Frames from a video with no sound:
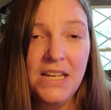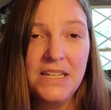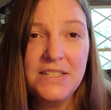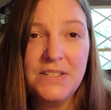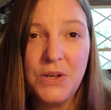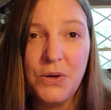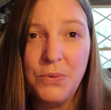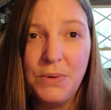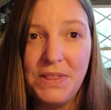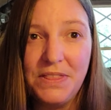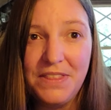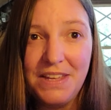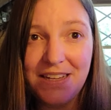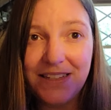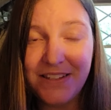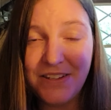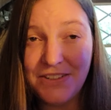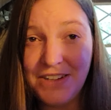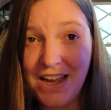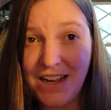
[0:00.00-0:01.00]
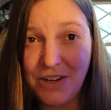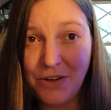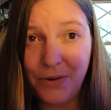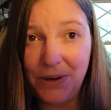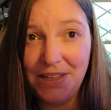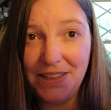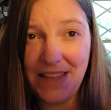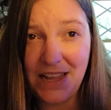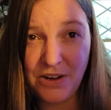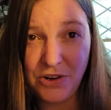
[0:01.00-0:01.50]
So when things are not
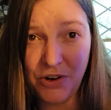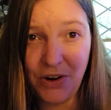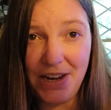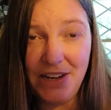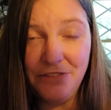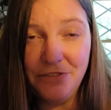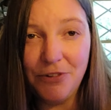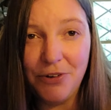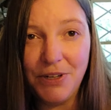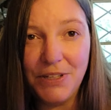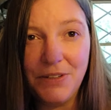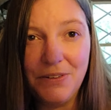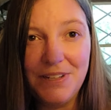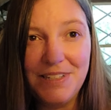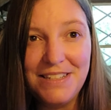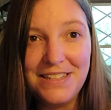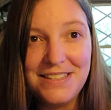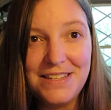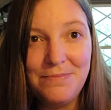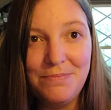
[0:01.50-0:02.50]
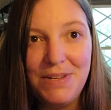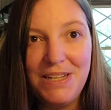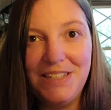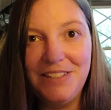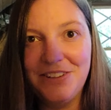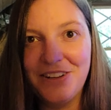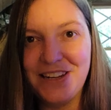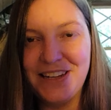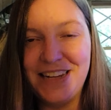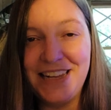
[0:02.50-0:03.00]
going that great for you, it doesn't
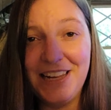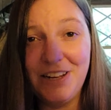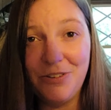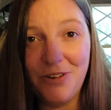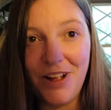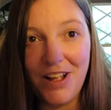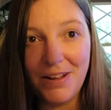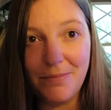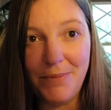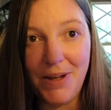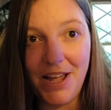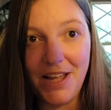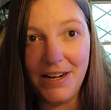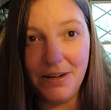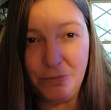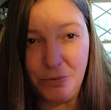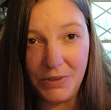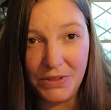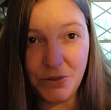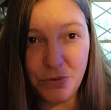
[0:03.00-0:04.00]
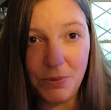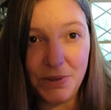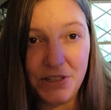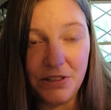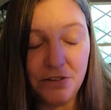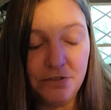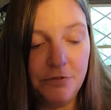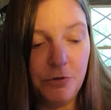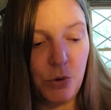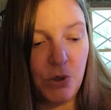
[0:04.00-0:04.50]
mean you're going to hit rock bottom with the
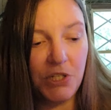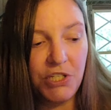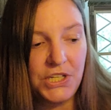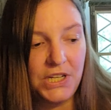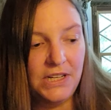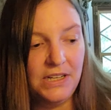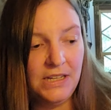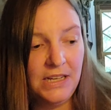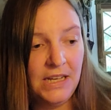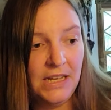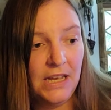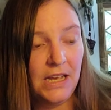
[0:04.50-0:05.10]
Wheel of Fortune.